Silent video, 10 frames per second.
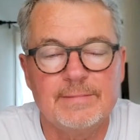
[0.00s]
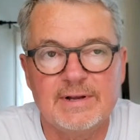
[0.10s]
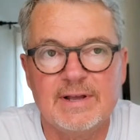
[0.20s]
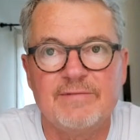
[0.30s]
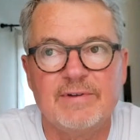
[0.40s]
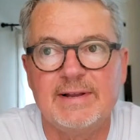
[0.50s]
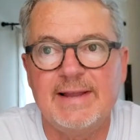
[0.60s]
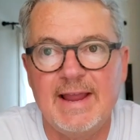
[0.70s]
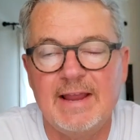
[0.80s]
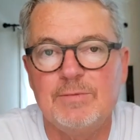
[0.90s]
kind of a
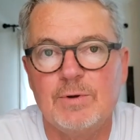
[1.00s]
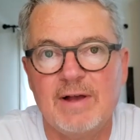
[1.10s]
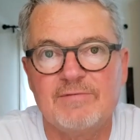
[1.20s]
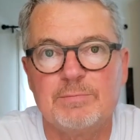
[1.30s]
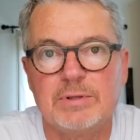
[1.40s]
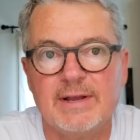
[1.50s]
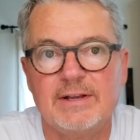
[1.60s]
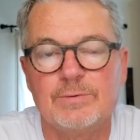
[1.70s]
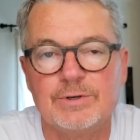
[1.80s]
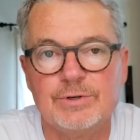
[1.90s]
game you have to play
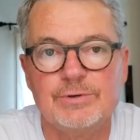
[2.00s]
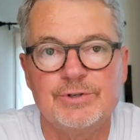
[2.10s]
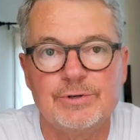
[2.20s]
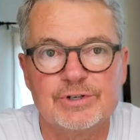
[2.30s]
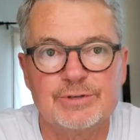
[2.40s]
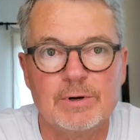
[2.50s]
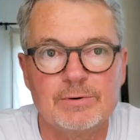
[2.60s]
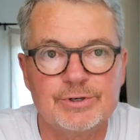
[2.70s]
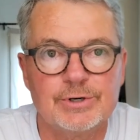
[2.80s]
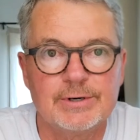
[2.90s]
to reduce your
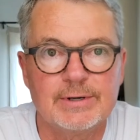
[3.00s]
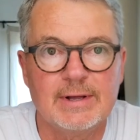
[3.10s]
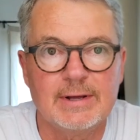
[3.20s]
exposure.